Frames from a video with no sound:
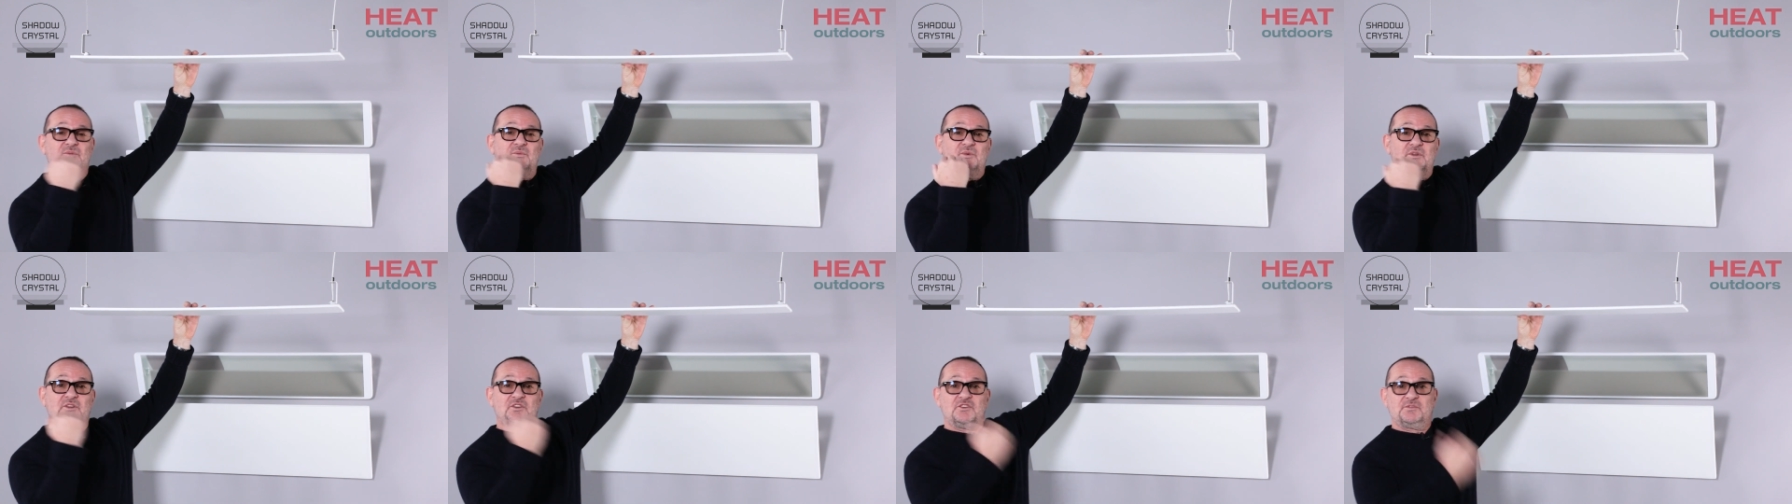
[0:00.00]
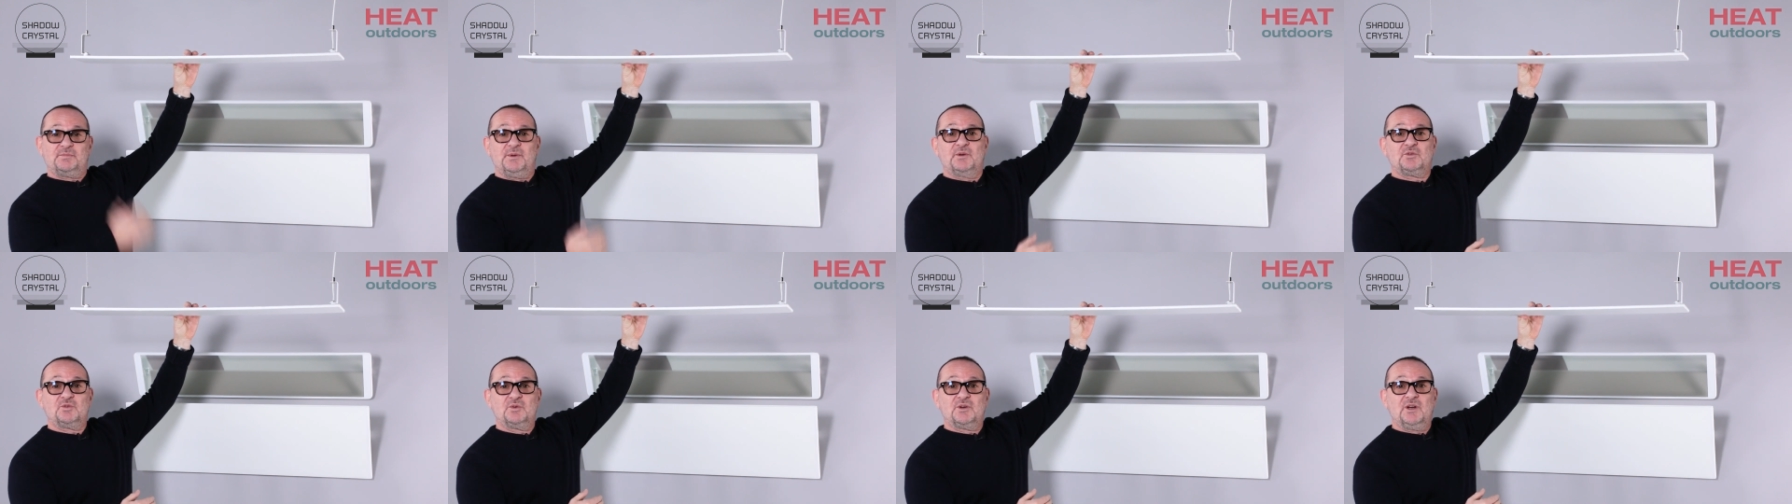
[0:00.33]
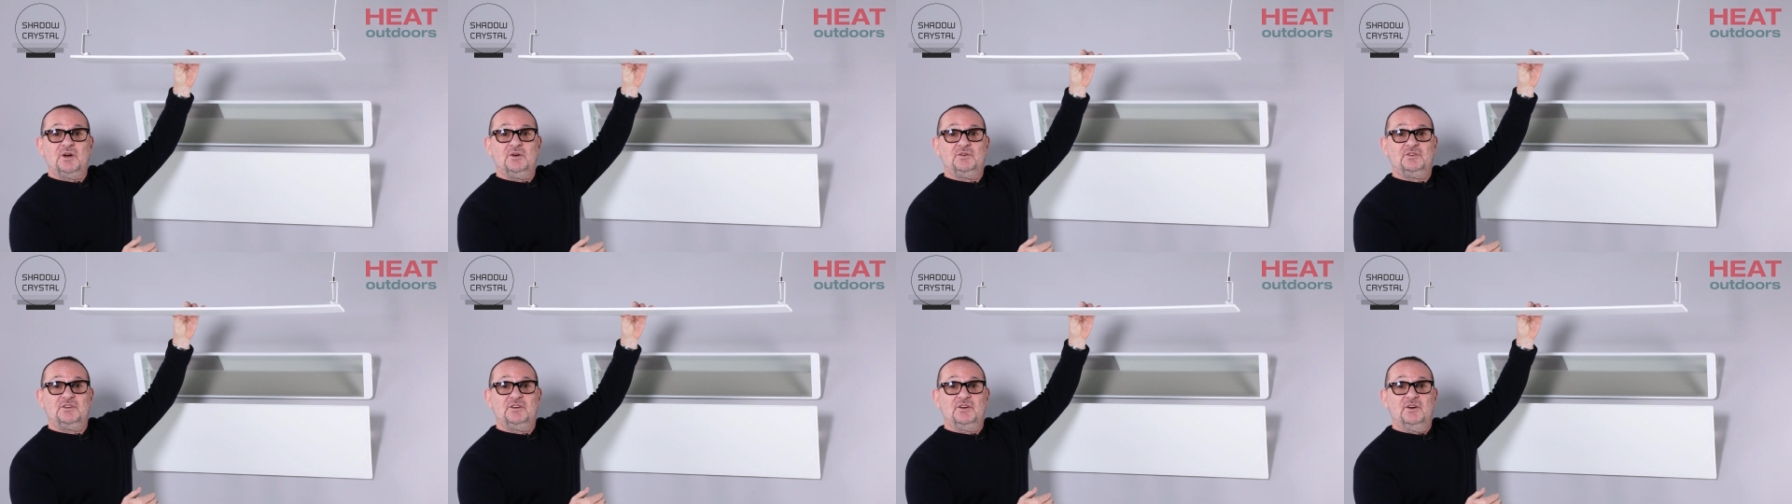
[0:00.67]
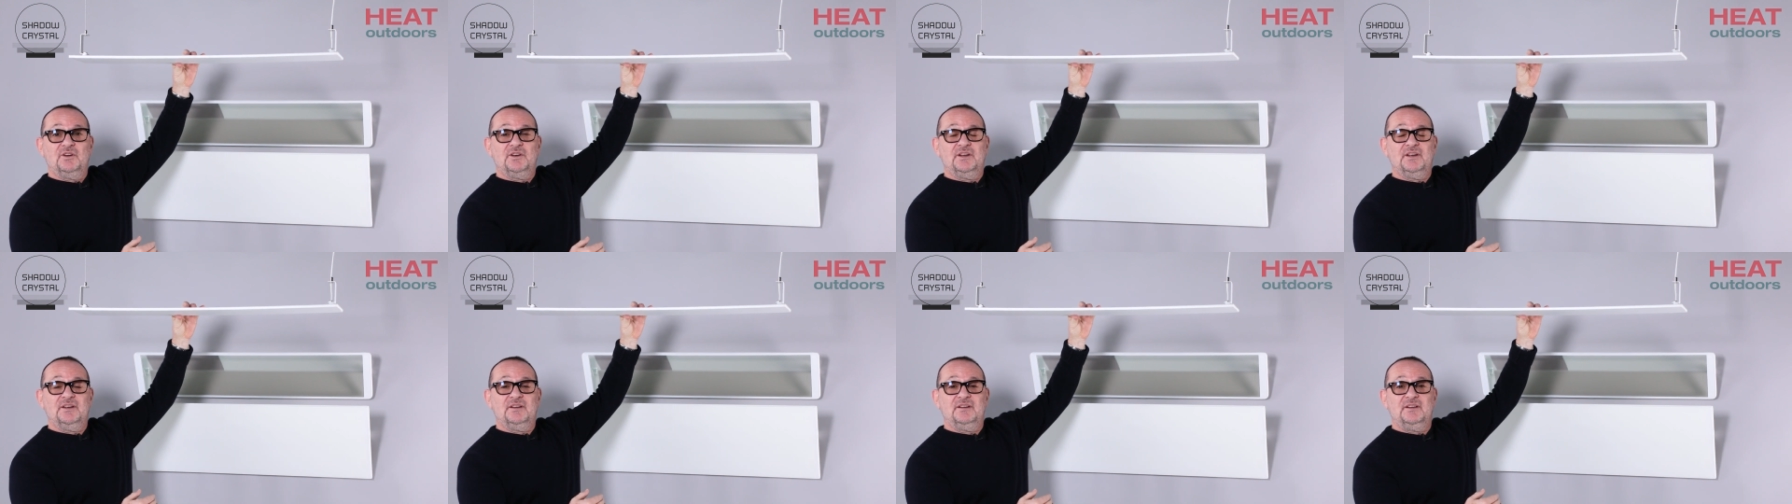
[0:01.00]
with a special coating
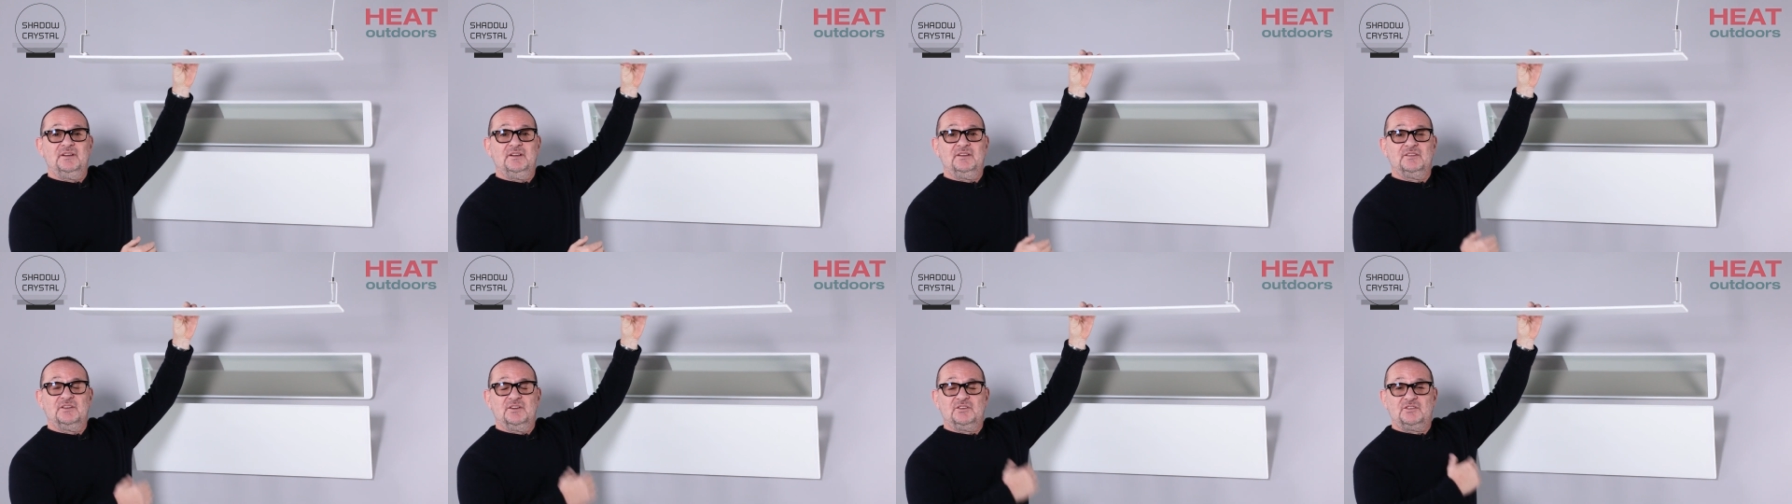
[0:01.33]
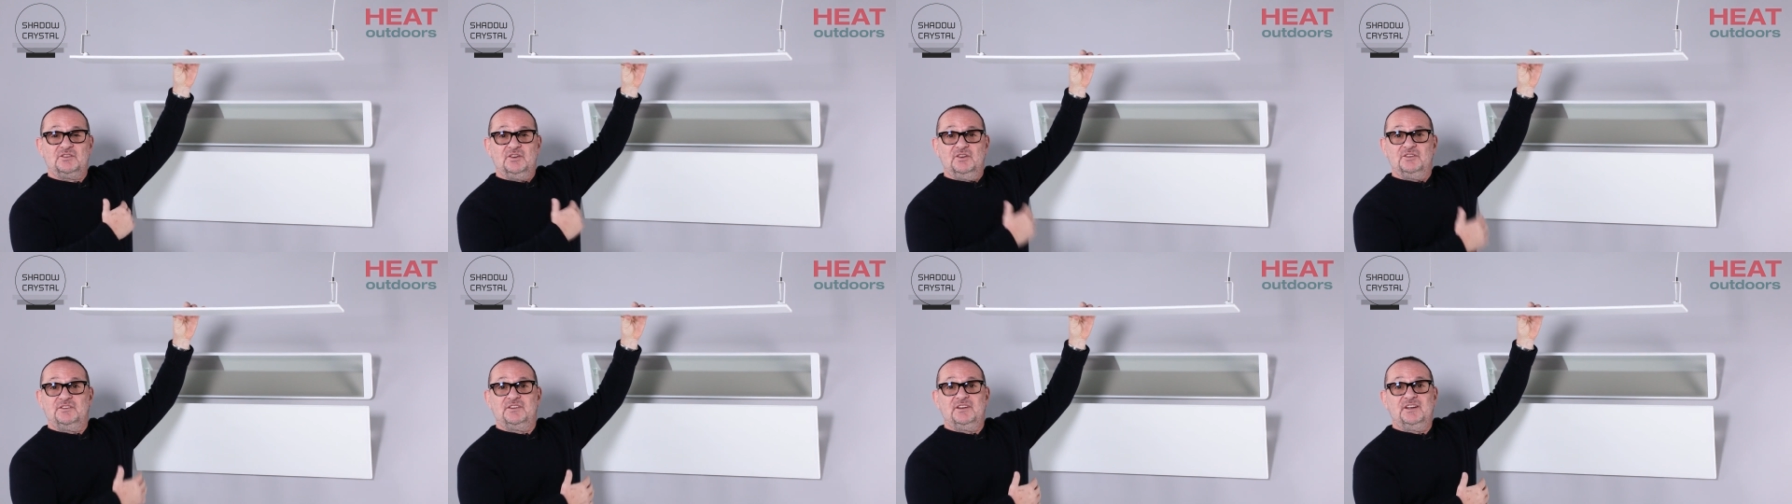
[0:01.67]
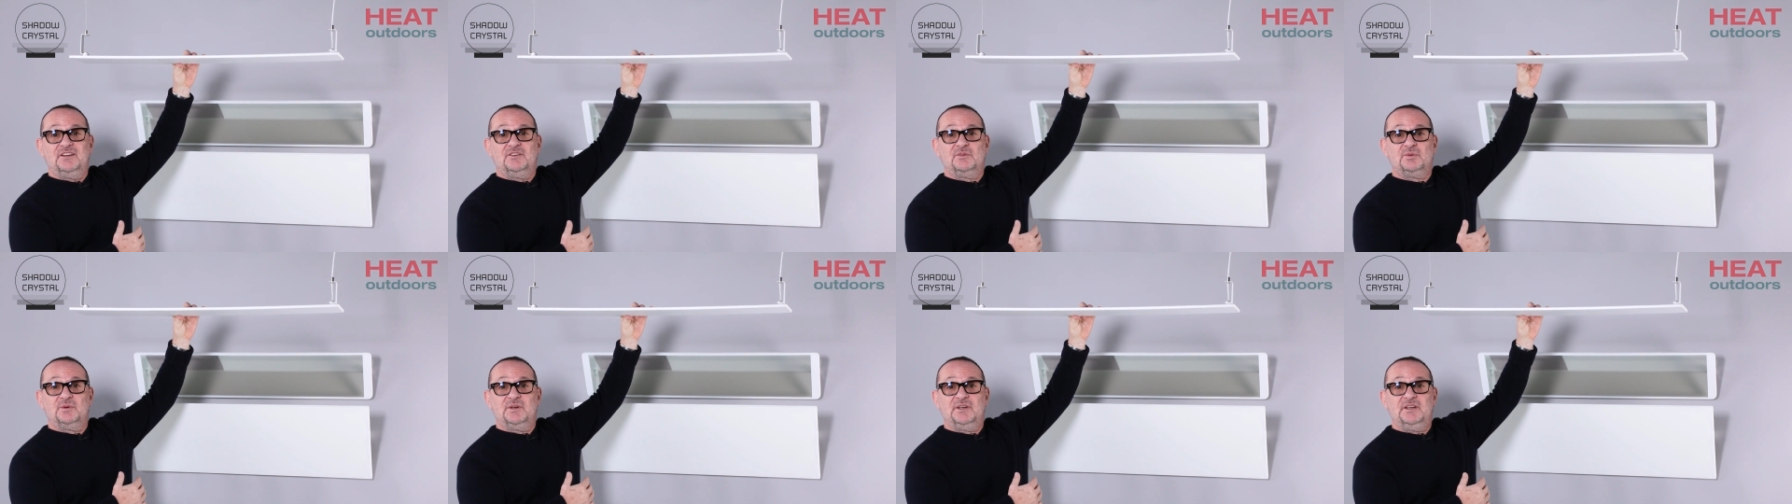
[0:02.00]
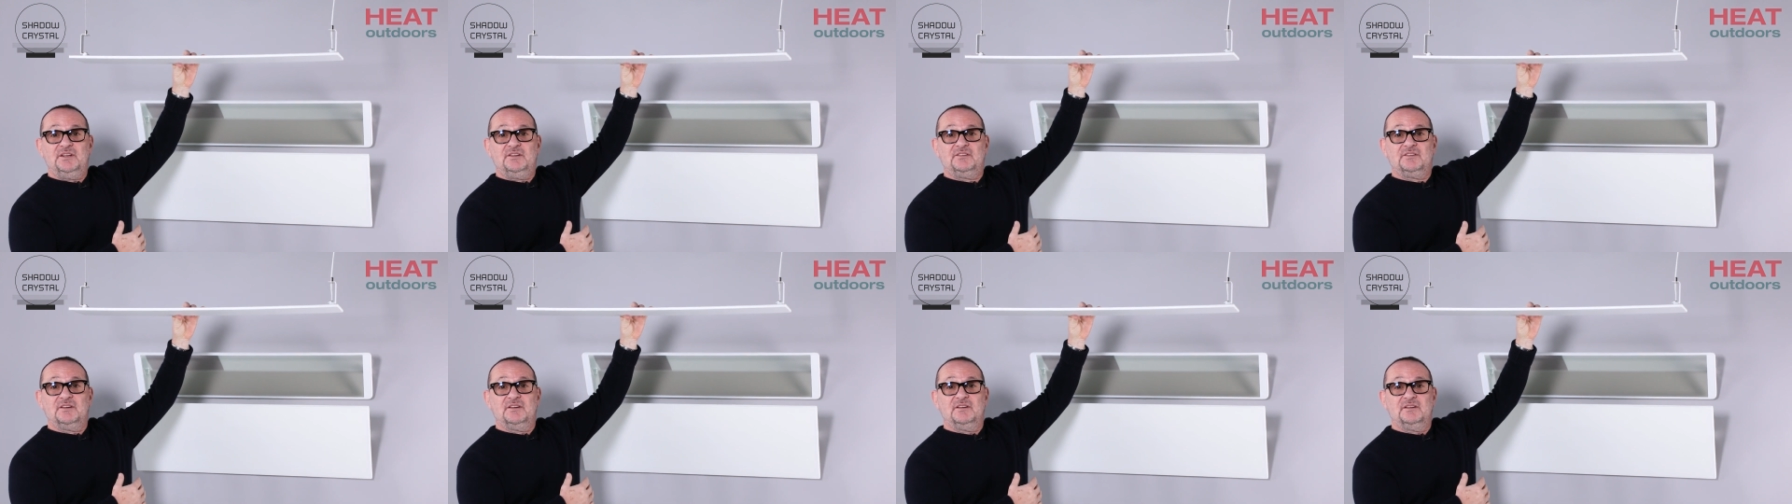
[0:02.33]
on it that turns it into a
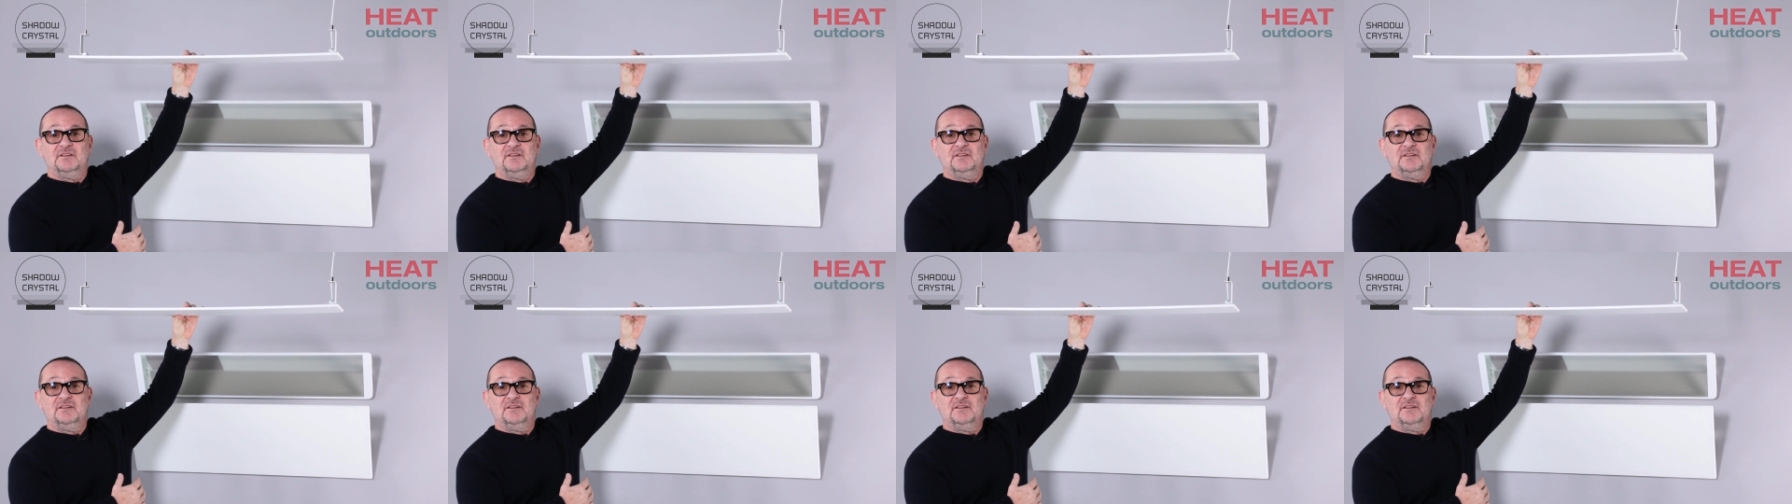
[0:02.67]
heater.